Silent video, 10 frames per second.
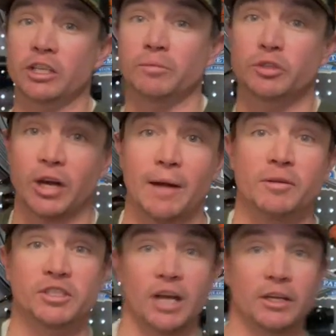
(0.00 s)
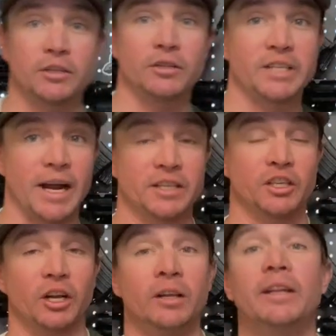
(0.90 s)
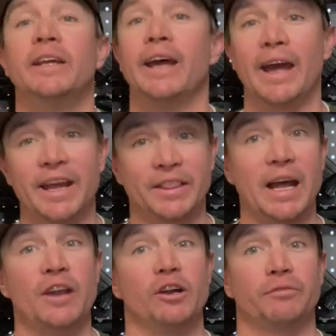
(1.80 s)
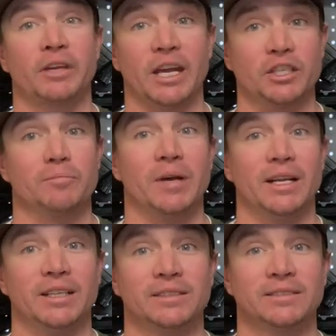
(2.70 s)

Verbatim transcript: subscribed to Sawtooth Tactical and hit that notification bell.